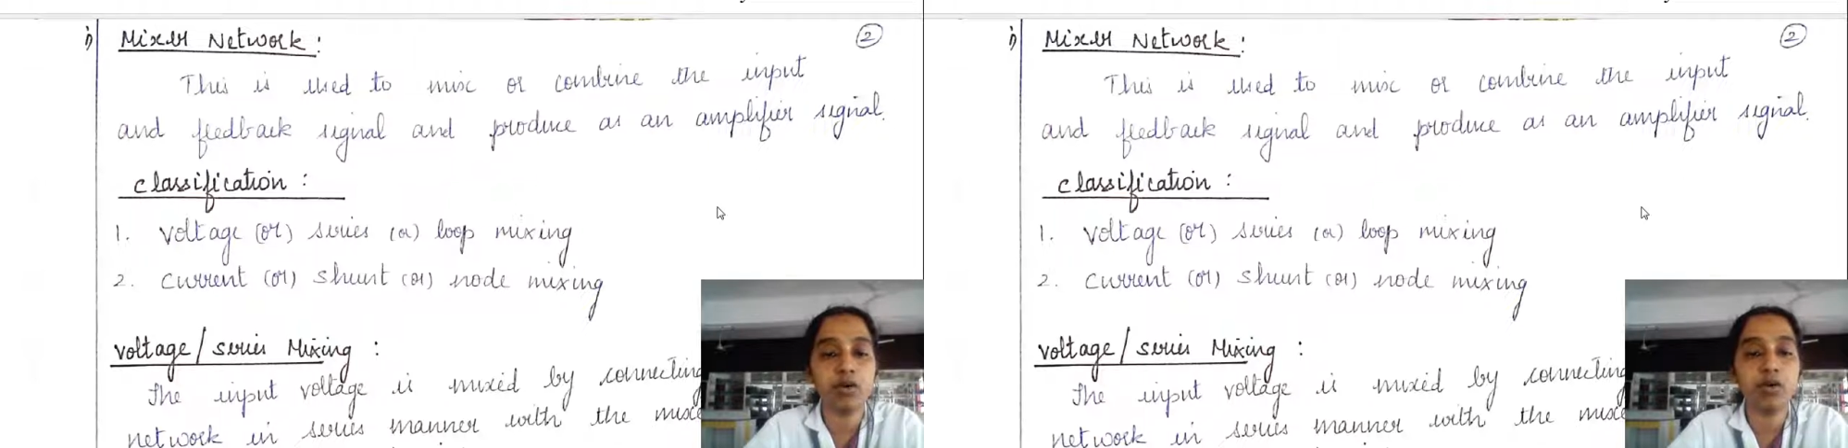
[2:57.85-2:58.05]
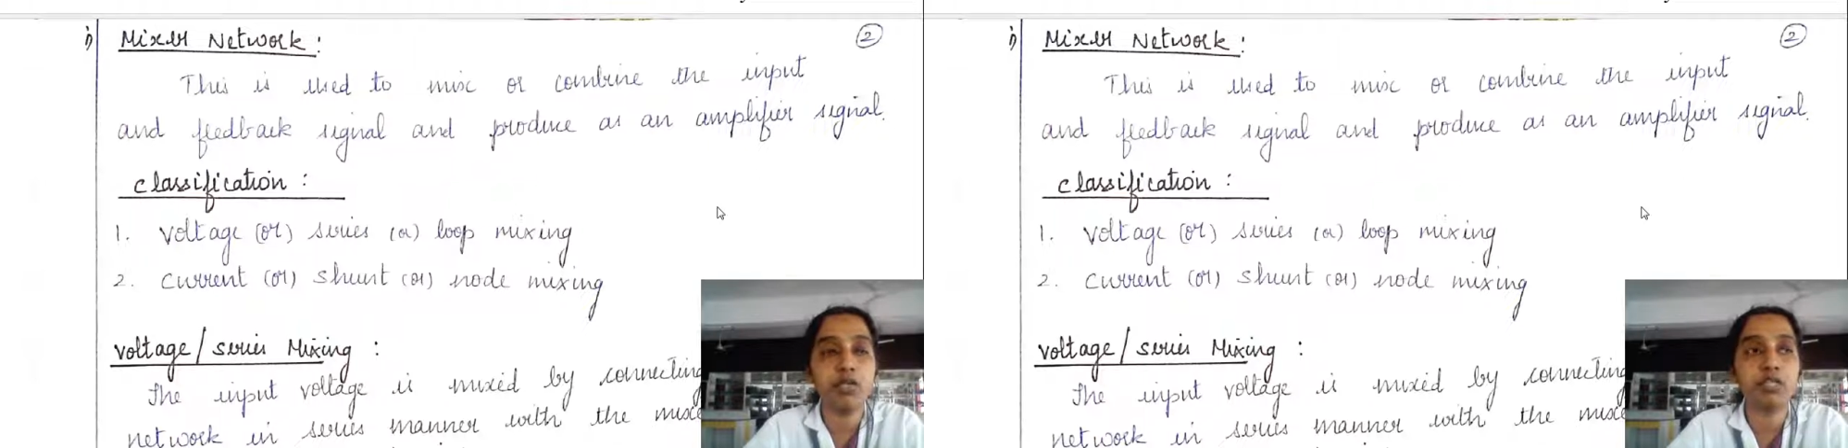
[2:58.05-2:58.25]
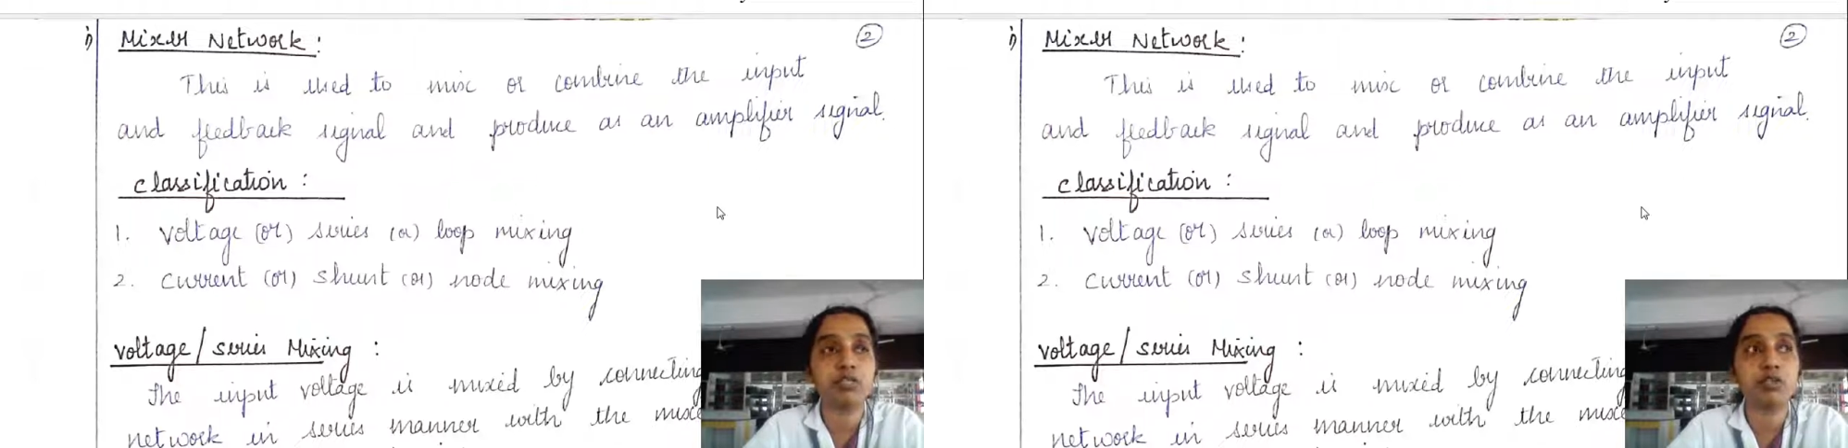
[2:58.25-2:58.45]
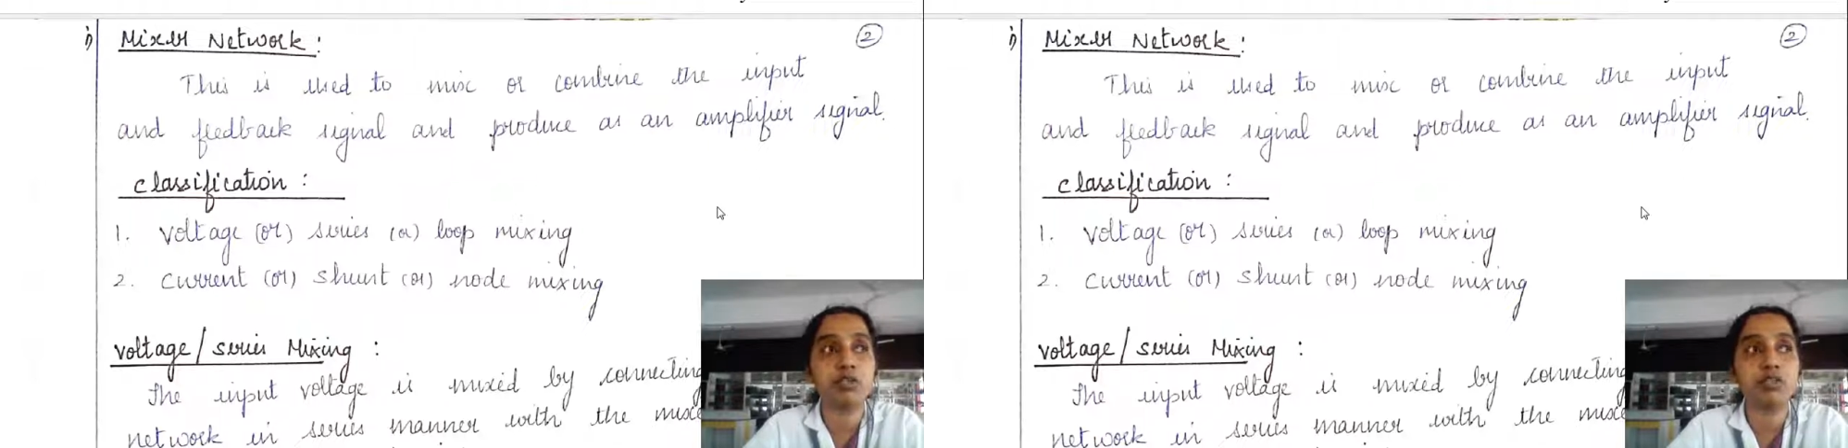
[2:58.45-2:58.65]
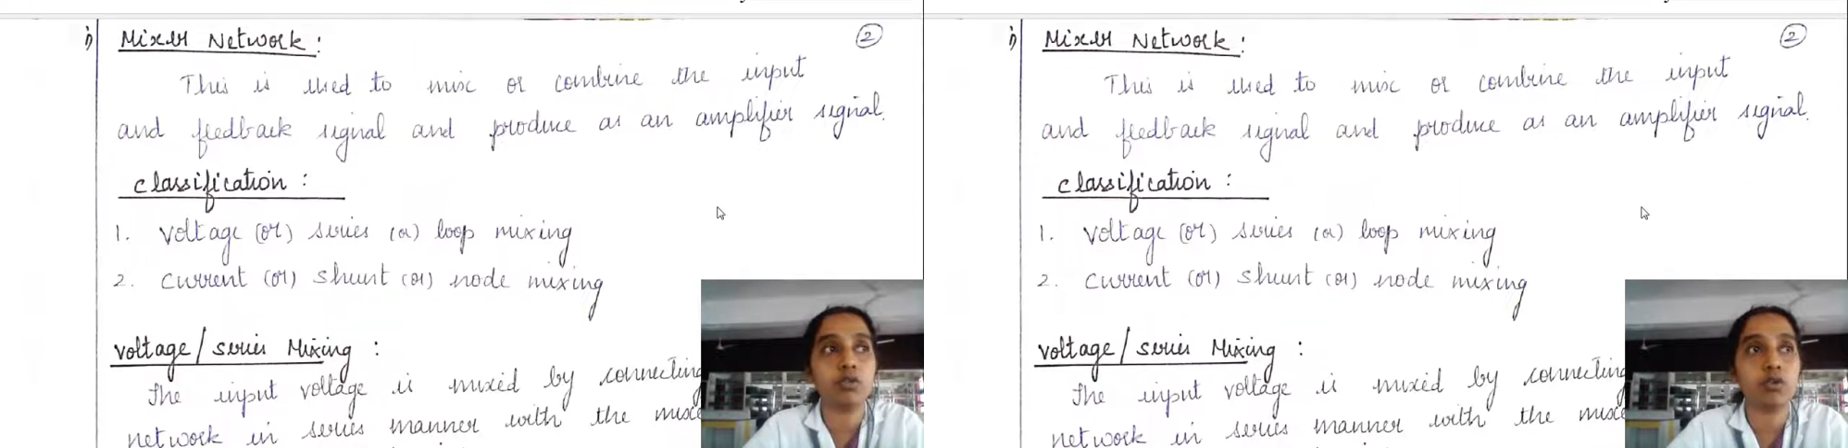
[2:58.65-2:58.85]
or it is
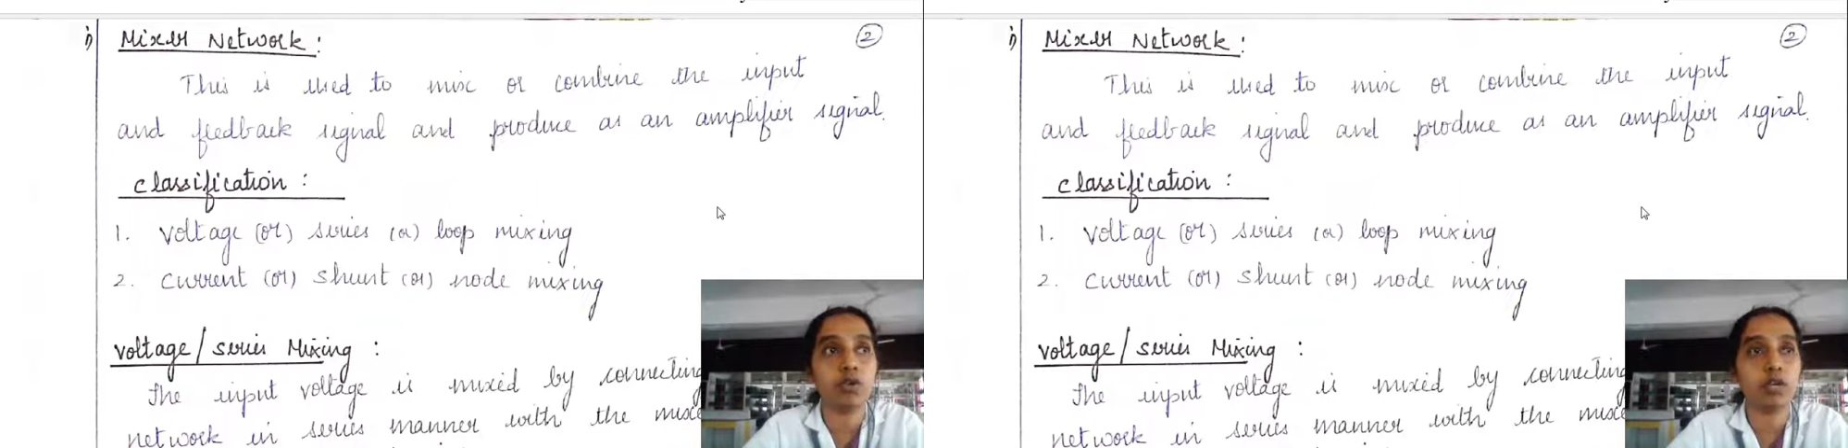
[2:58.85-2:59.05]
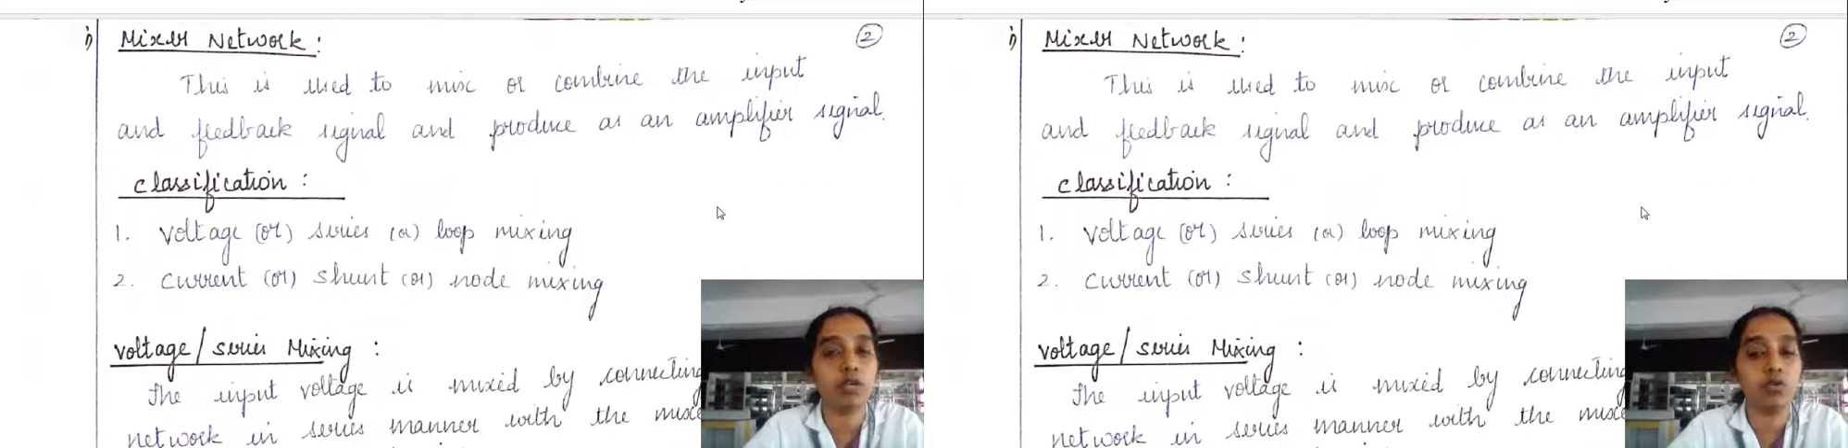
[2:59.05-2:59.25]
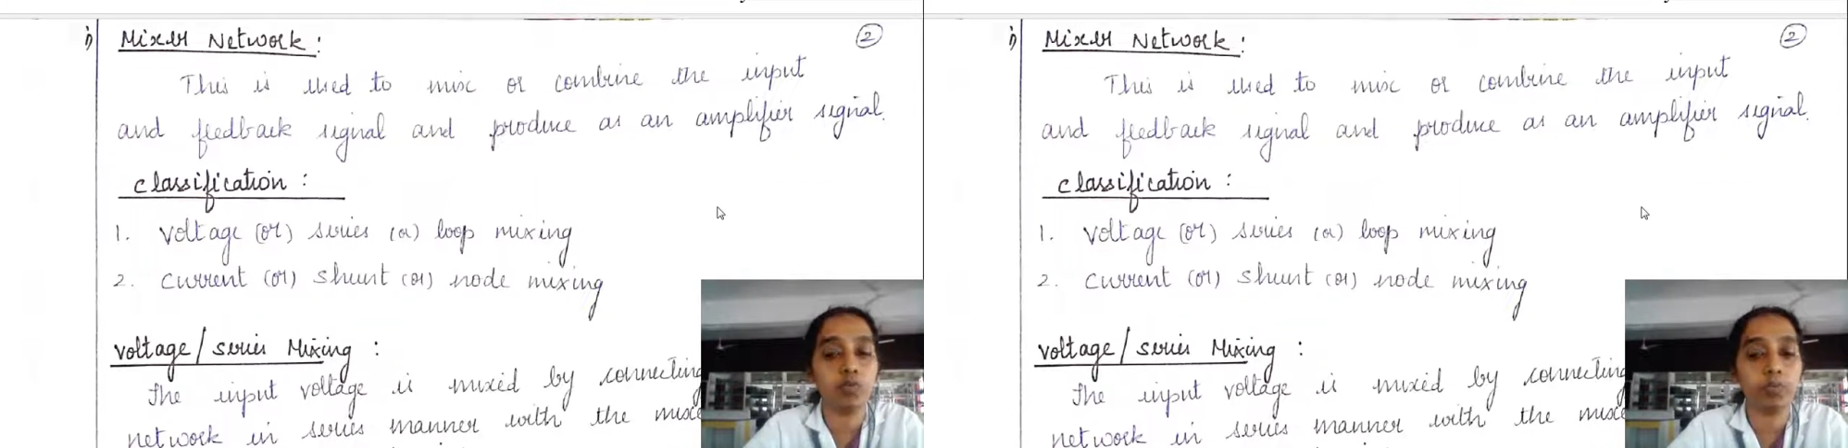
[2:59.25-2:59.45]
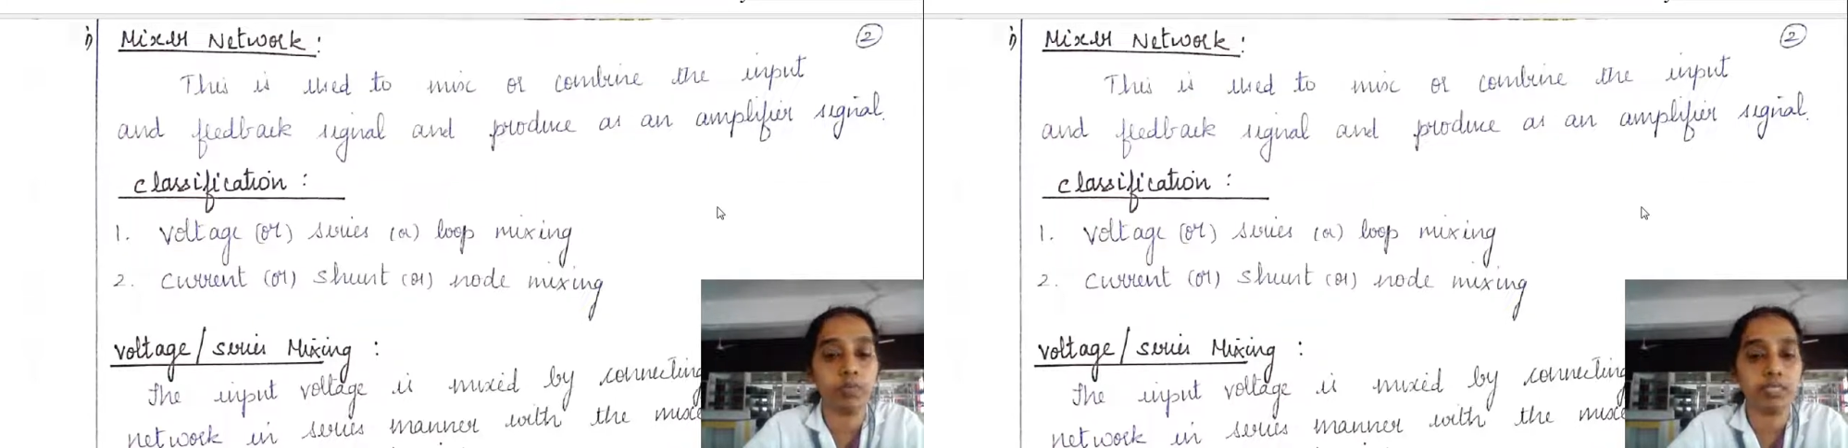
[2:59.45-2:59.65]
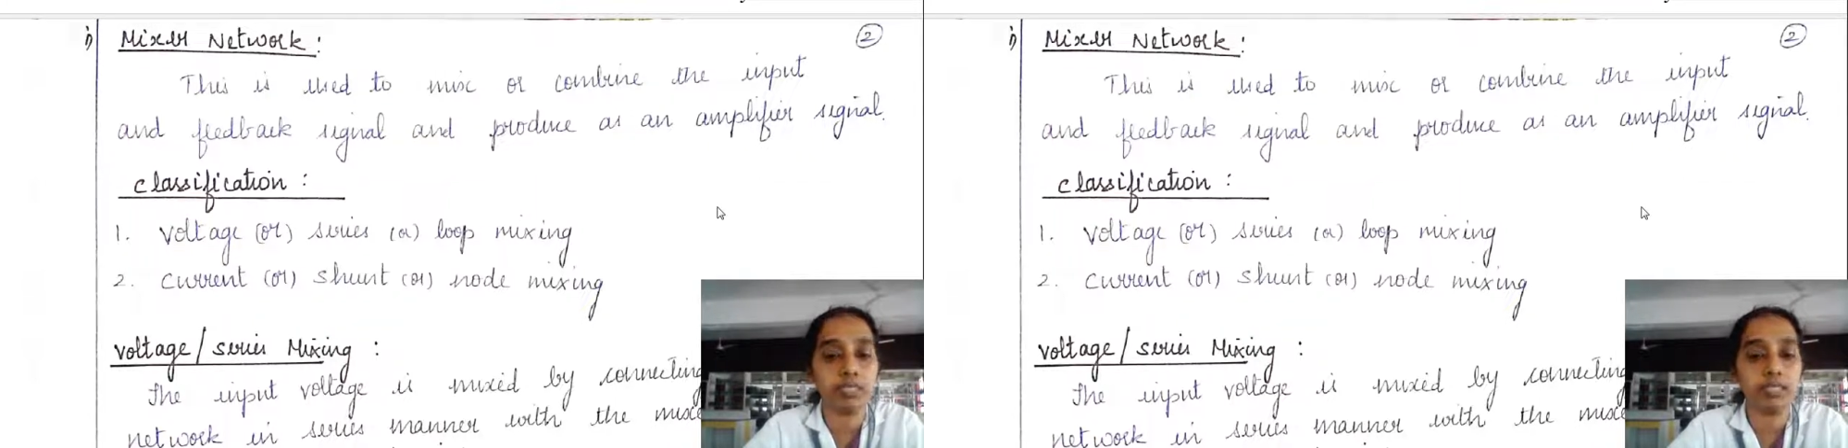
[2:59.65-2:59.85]
also called loop
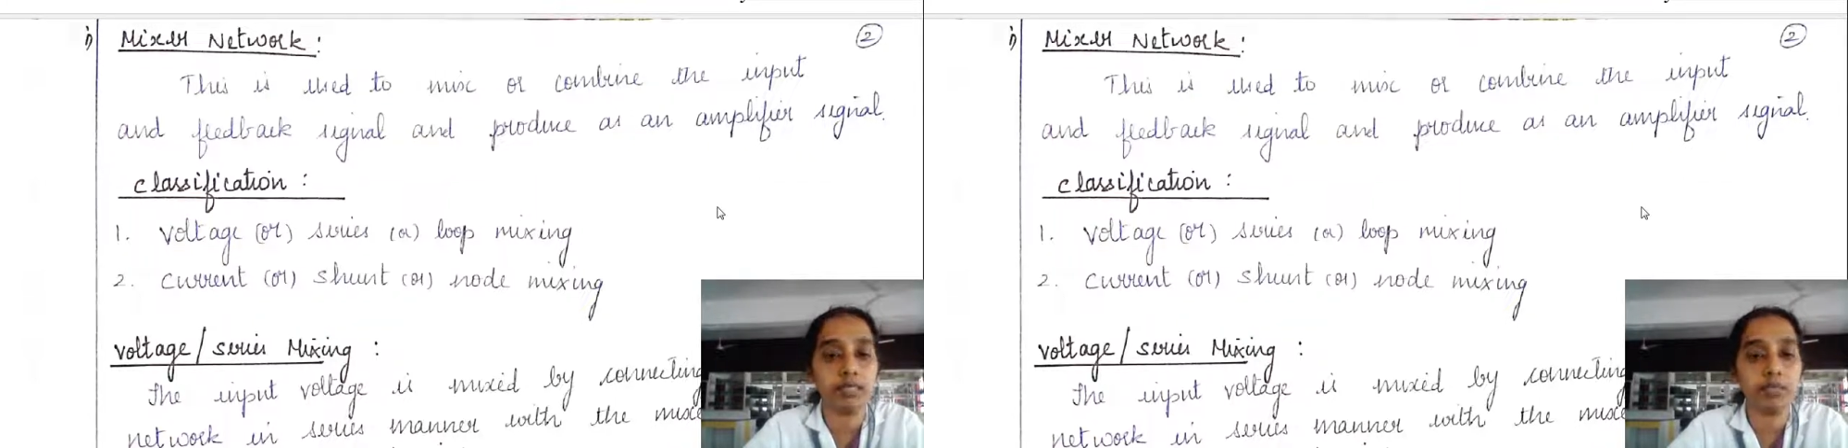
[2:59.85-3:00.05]
mixing.